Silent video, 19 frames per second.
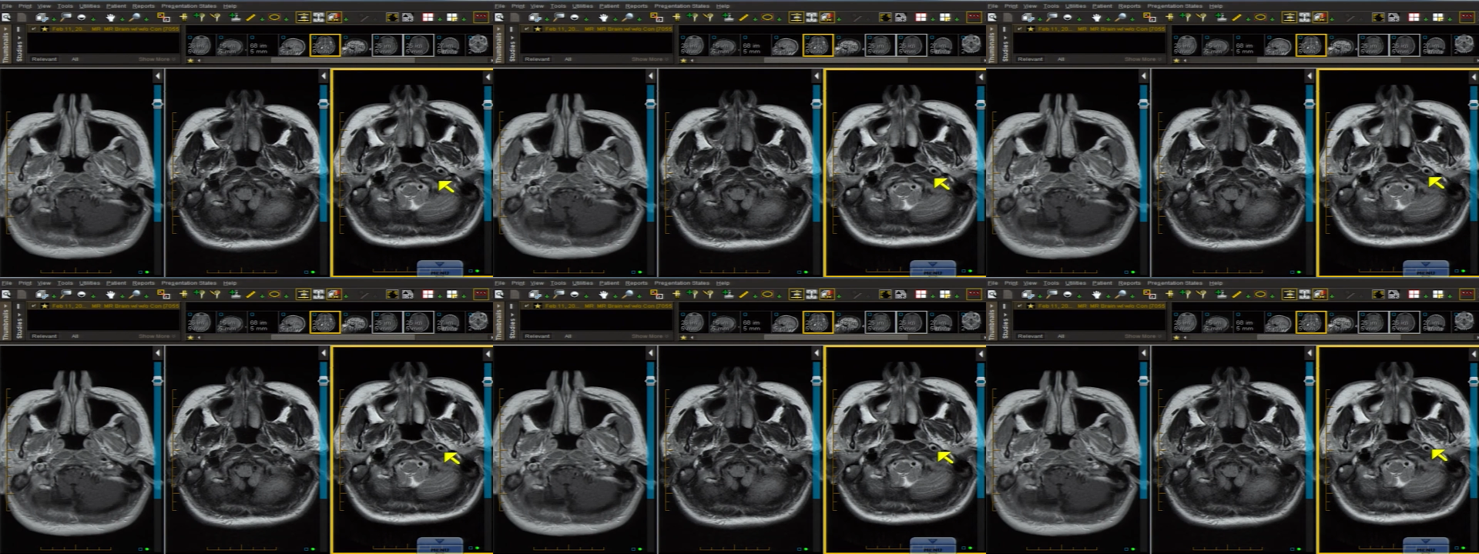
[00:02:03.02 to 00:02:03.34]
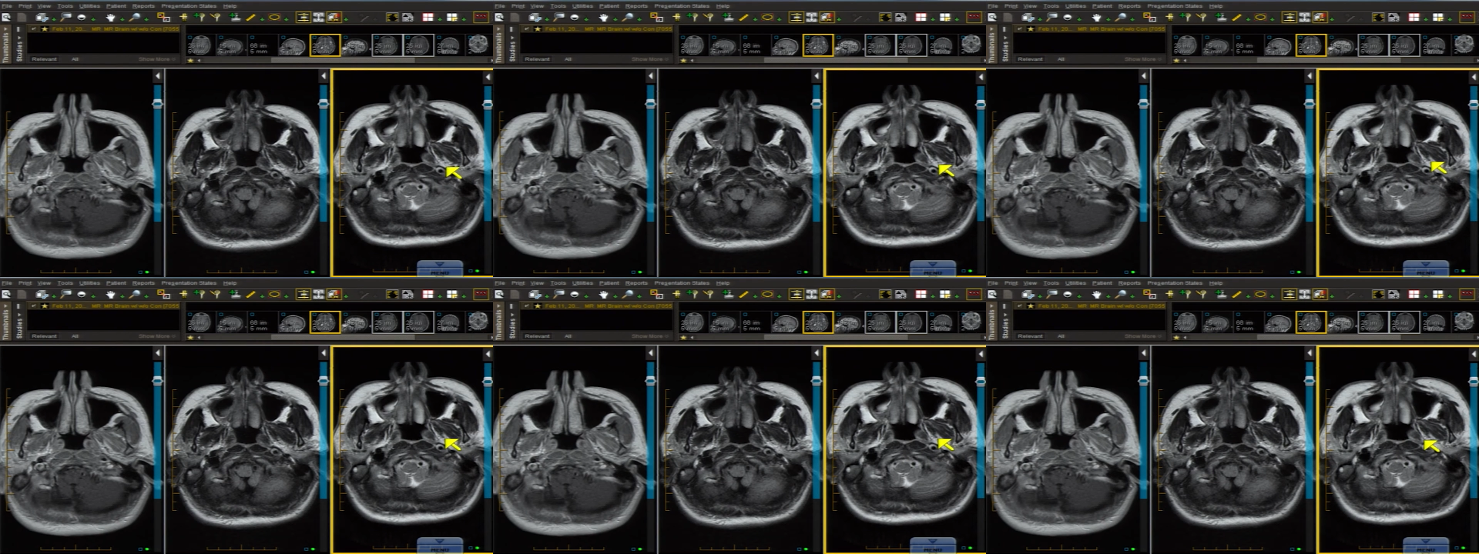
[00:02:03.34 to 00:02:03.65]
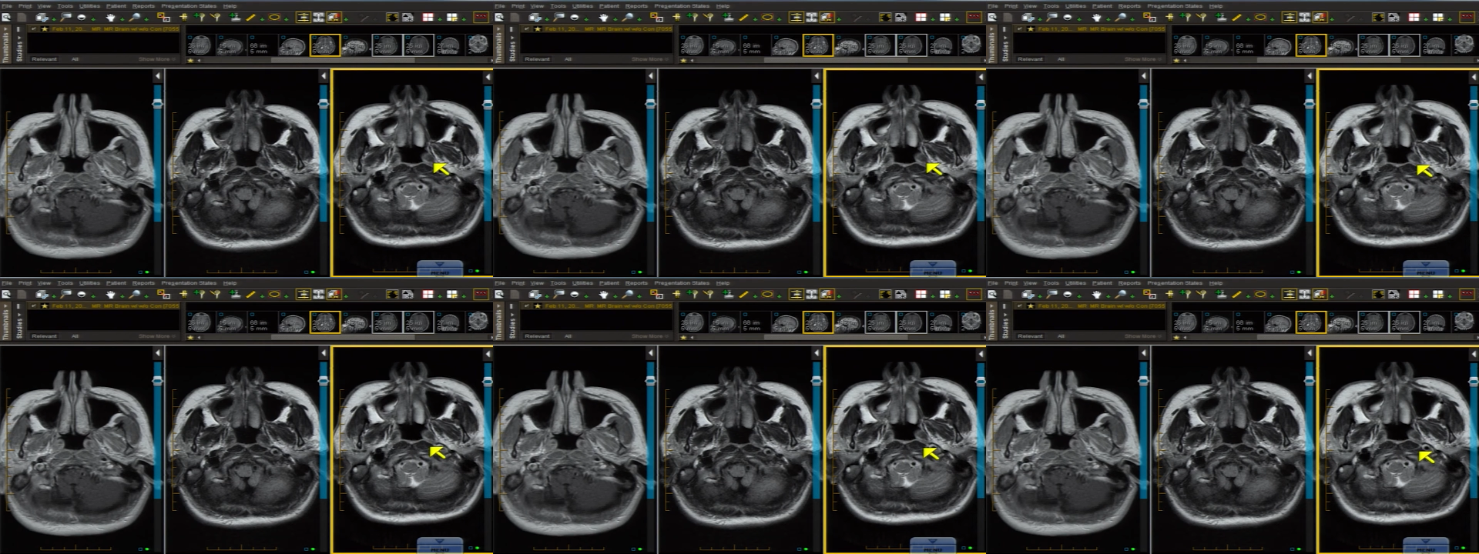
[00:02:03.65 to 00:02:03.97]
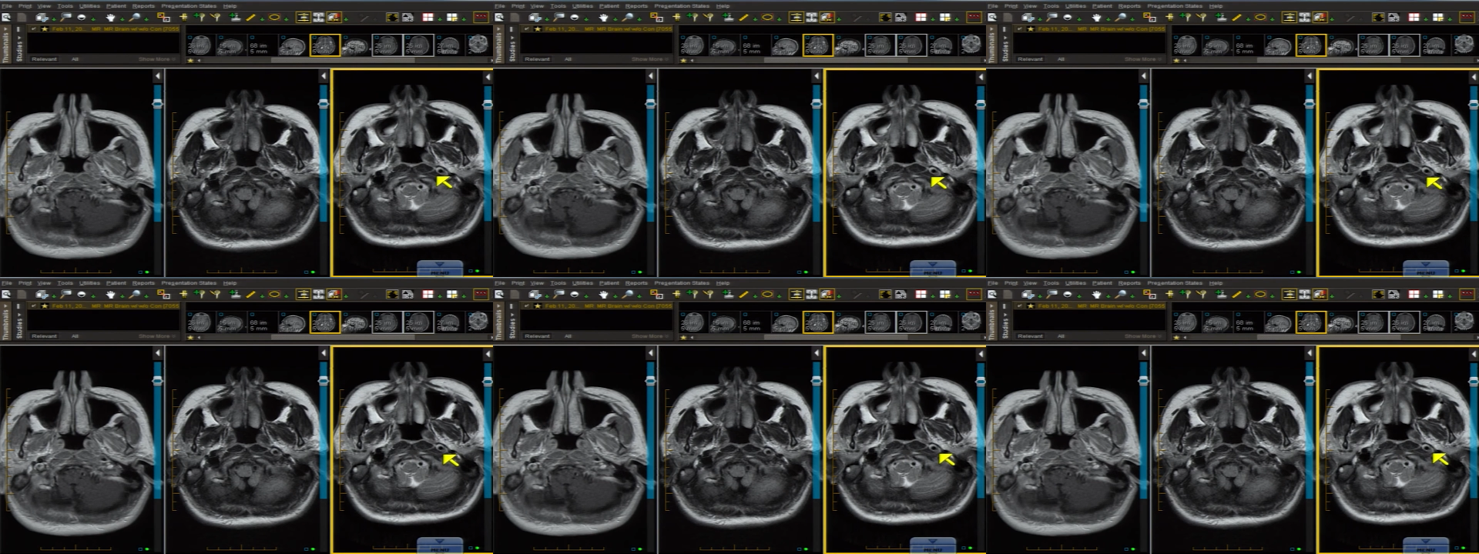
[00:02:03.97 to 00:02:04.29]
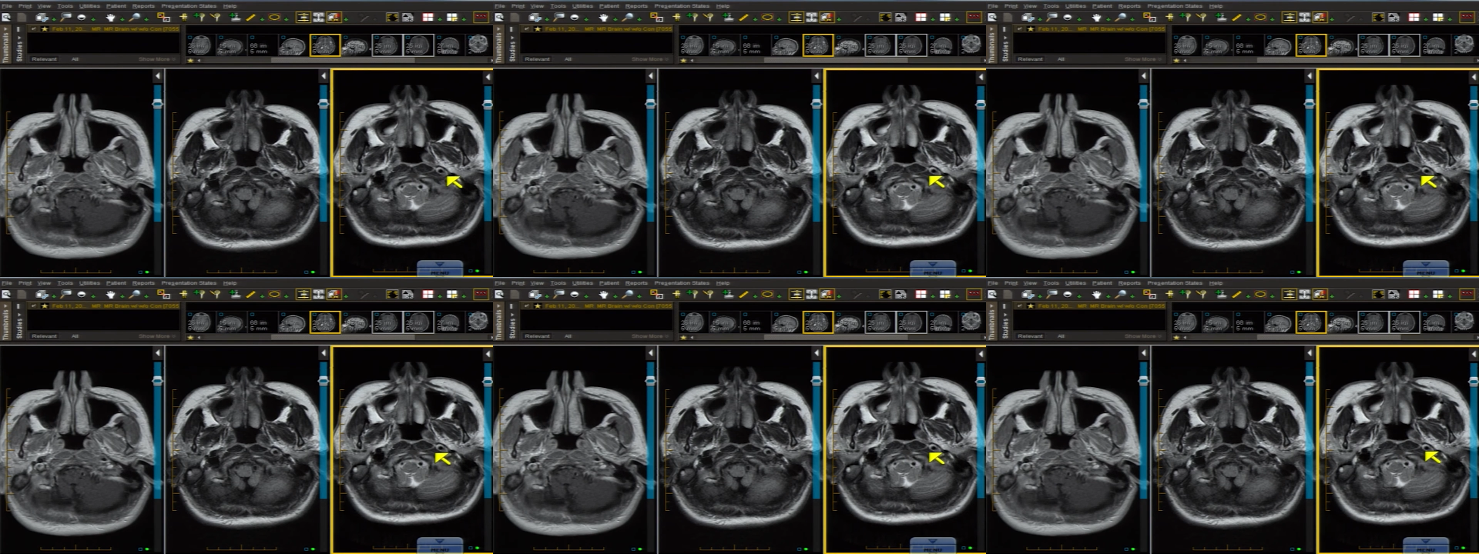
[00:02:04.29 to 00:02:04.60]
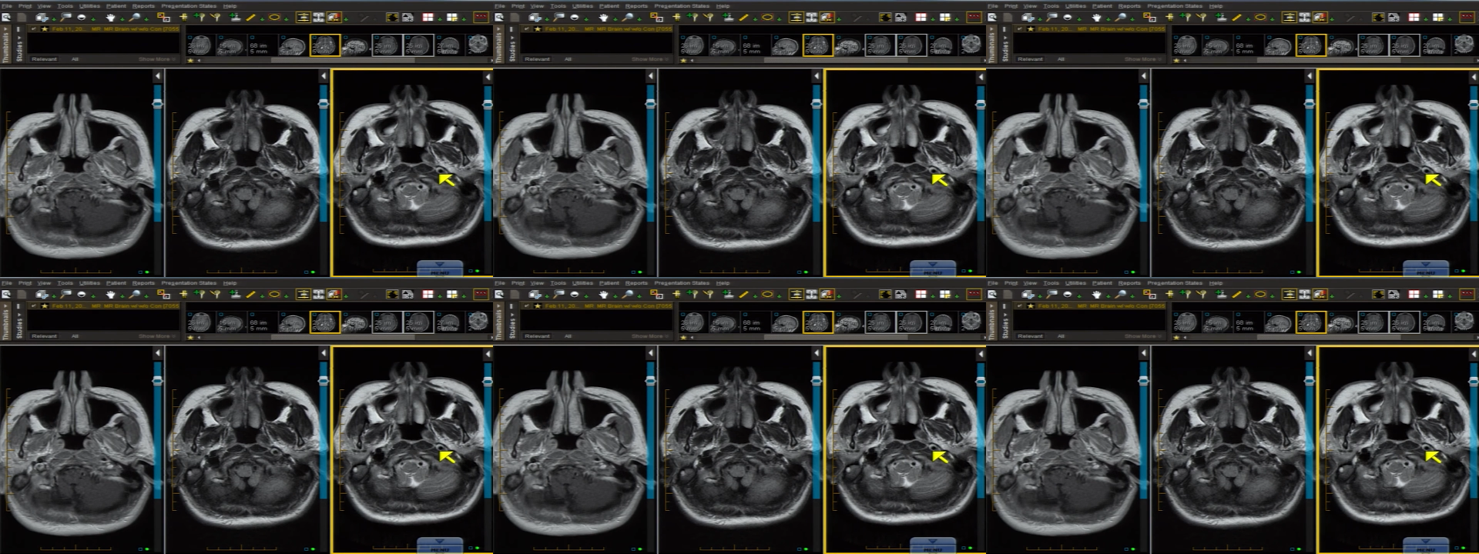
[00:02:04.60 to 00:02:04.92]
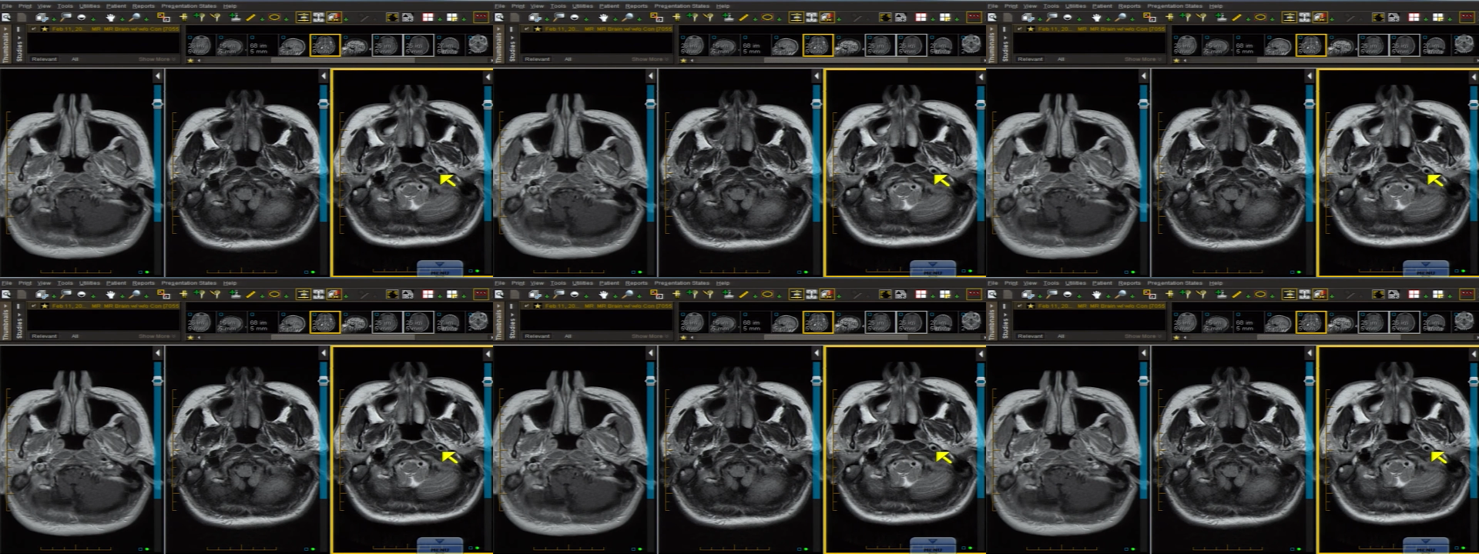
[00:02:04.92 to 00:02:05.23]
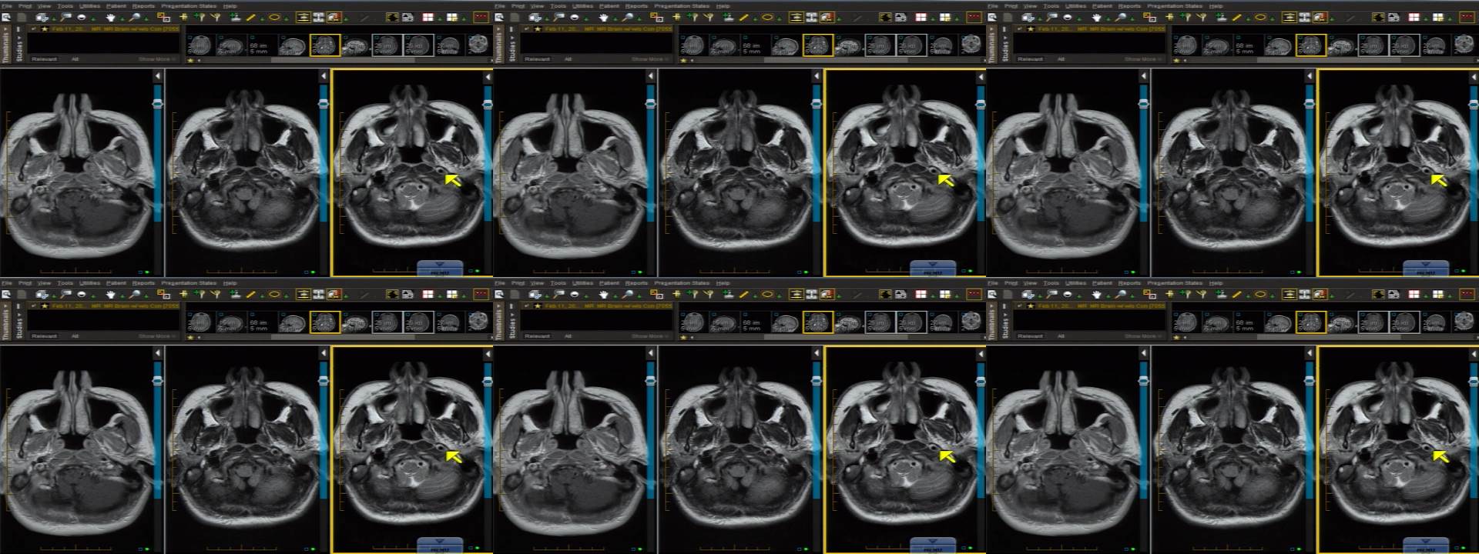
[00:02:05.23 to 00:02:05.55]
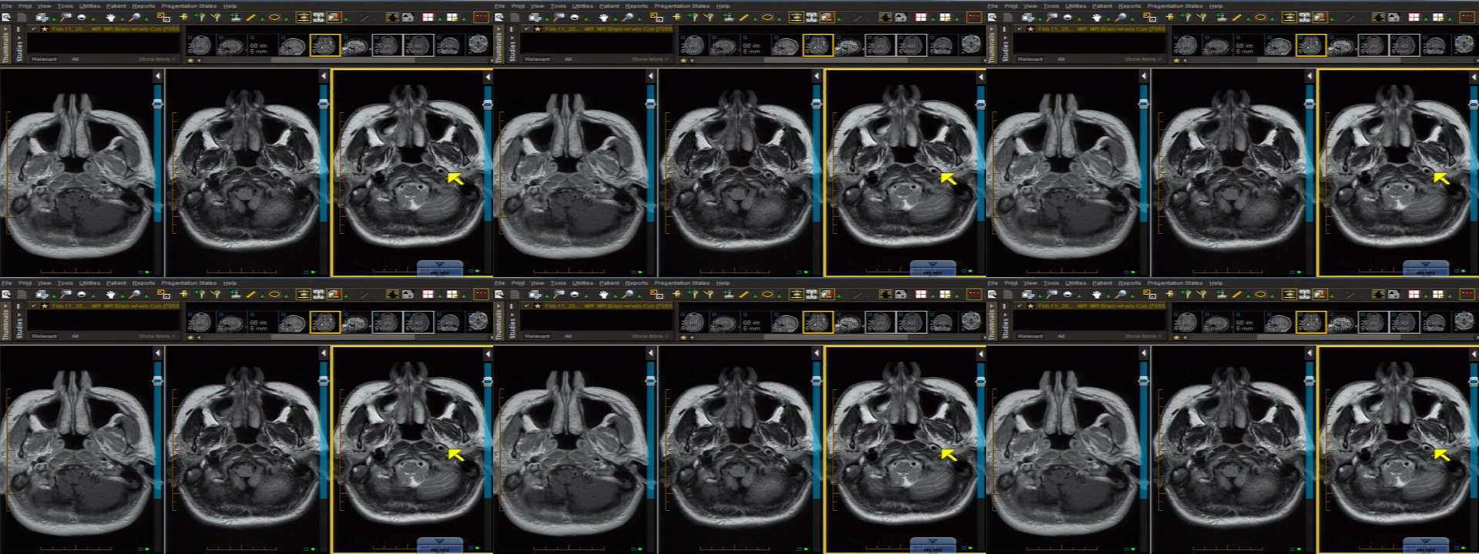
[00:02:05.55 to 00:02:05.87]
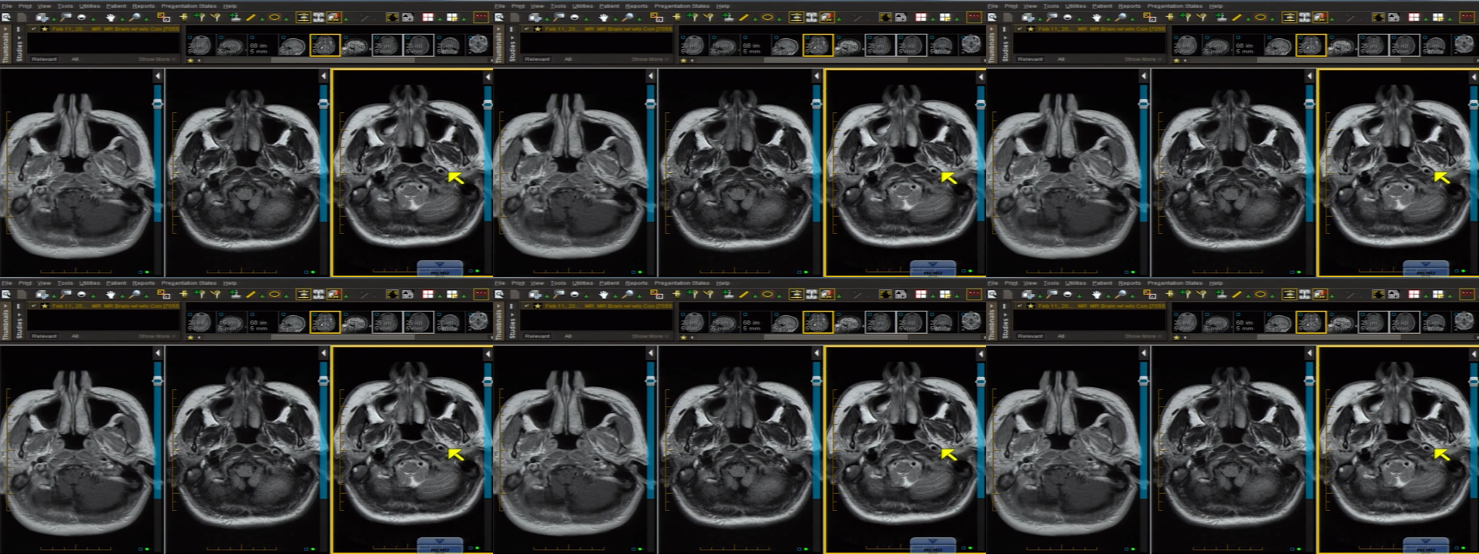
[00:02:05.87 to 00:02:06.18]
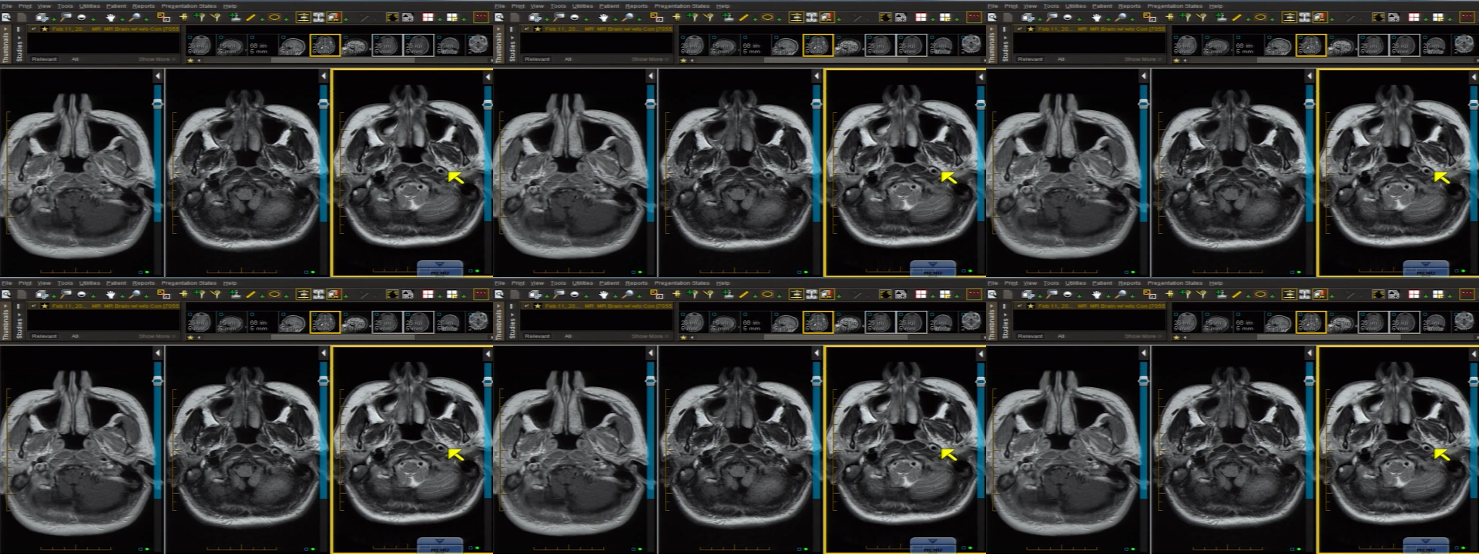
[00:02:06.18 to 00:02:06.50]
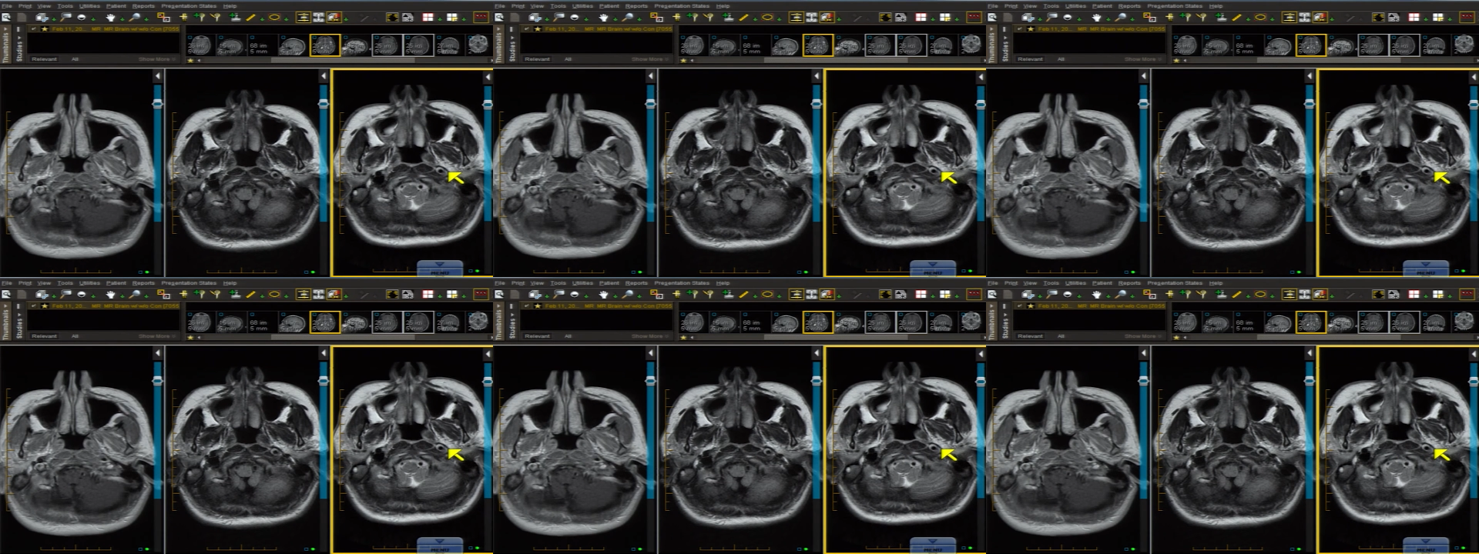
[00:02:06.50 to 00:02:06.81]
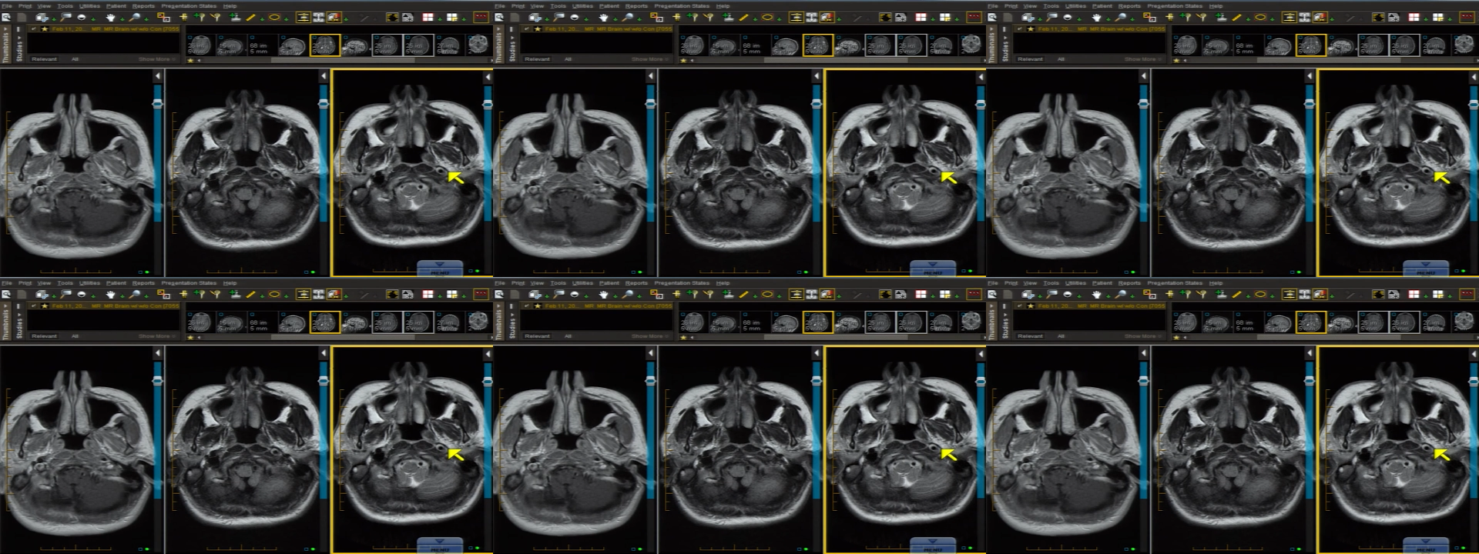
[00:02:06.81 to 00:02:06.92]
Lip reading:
Nobody's mouth can be seen.